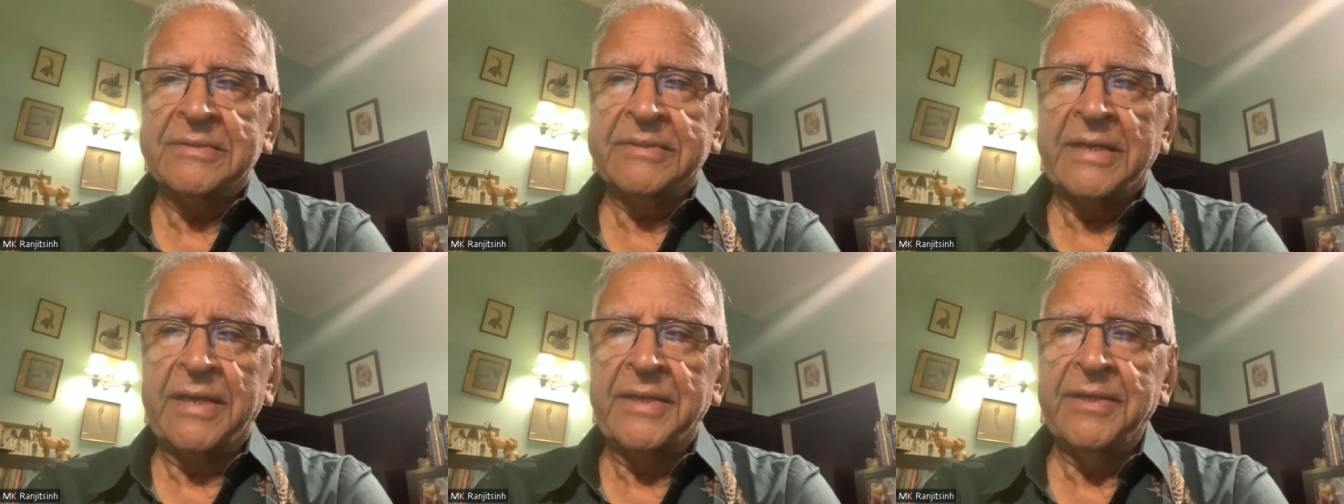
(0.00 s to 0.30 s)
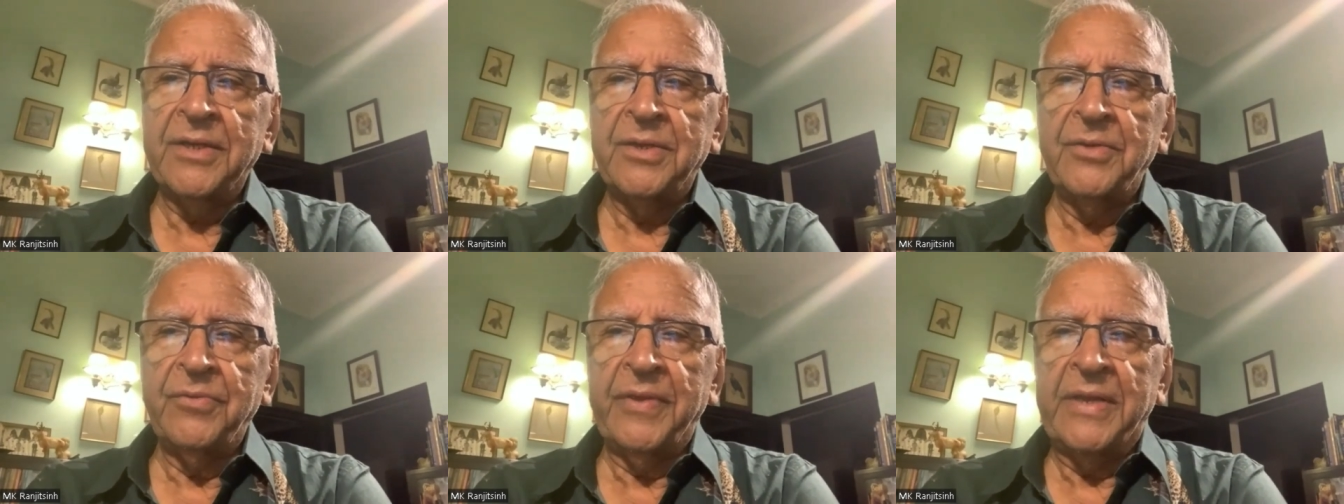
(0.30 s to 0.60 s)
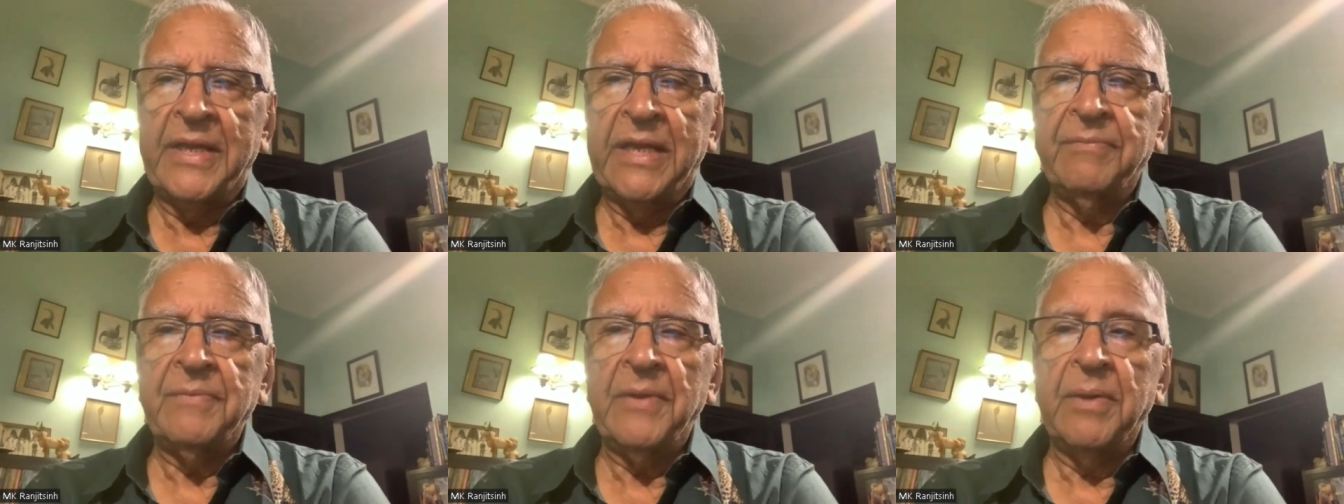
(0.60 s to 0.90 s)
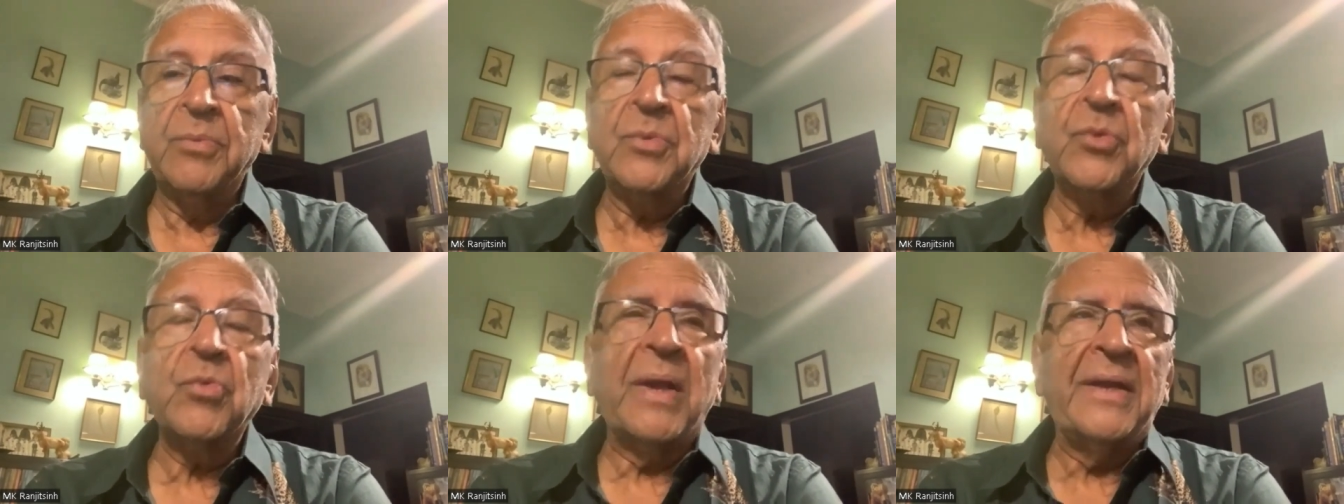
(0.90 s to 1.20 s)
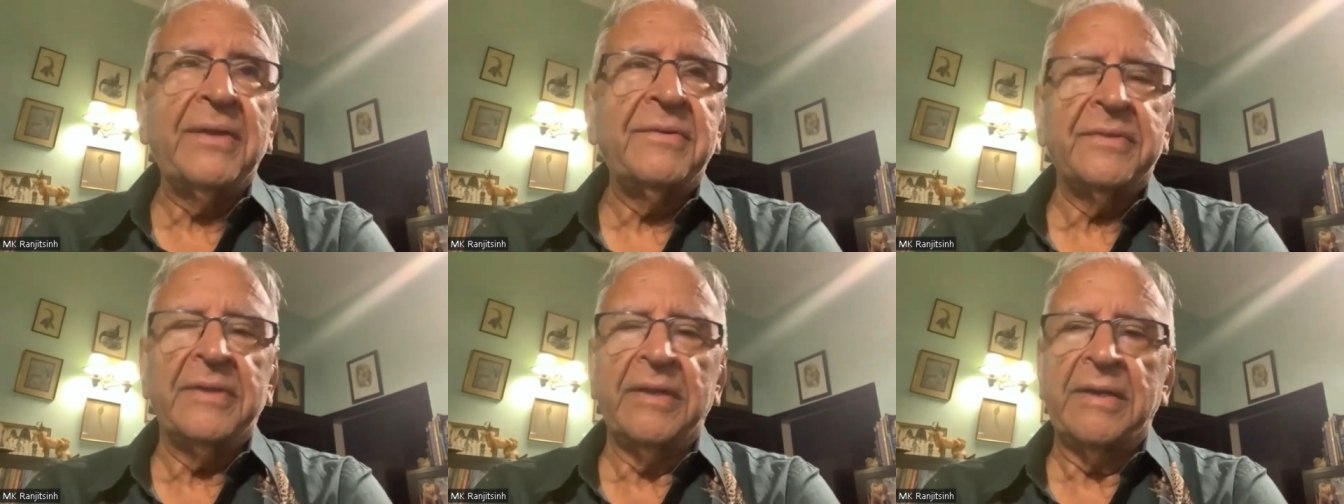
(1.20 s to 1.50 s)
site and we gave them
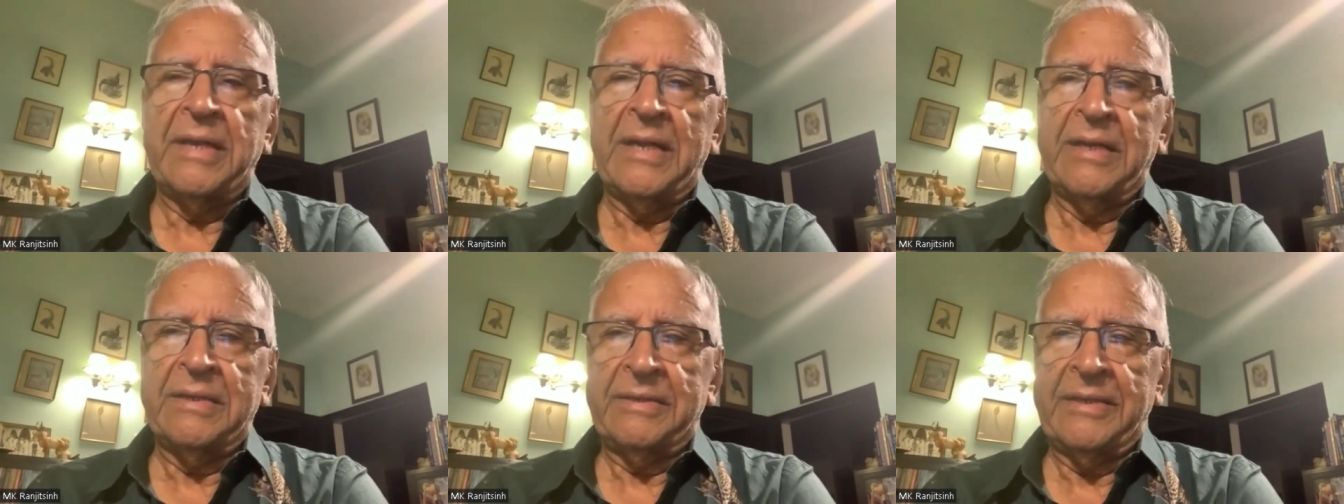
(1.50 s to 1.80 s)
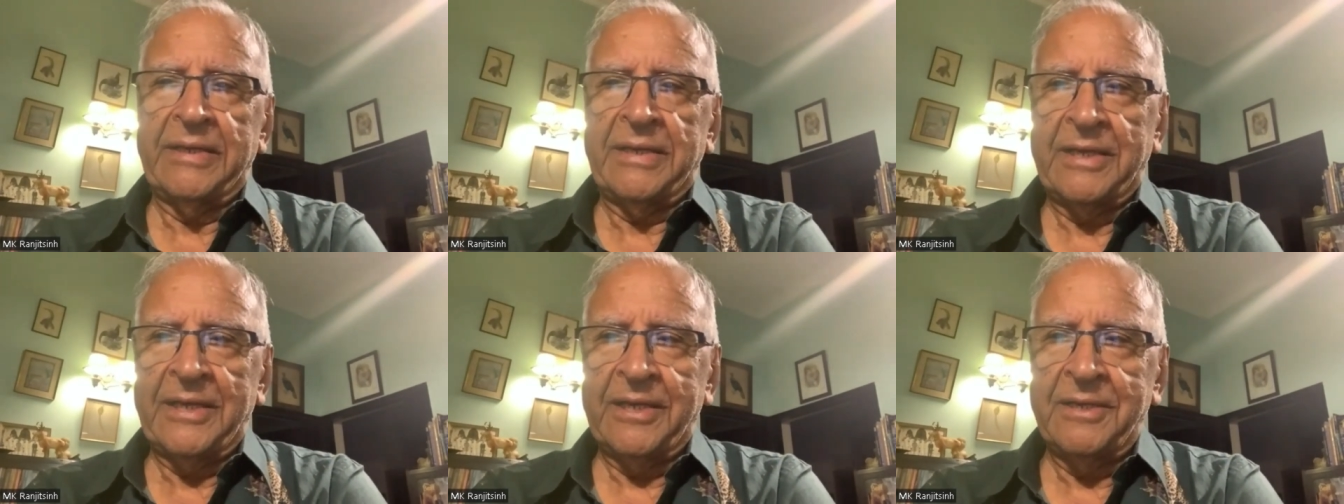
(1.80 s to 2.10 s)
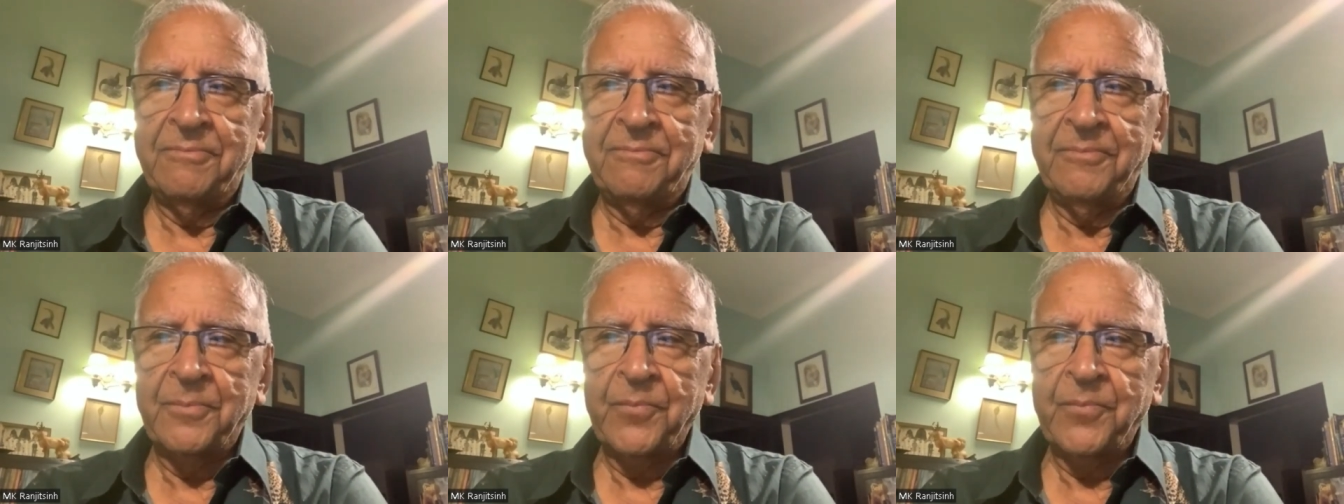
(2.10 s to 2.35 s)
twice the land they had.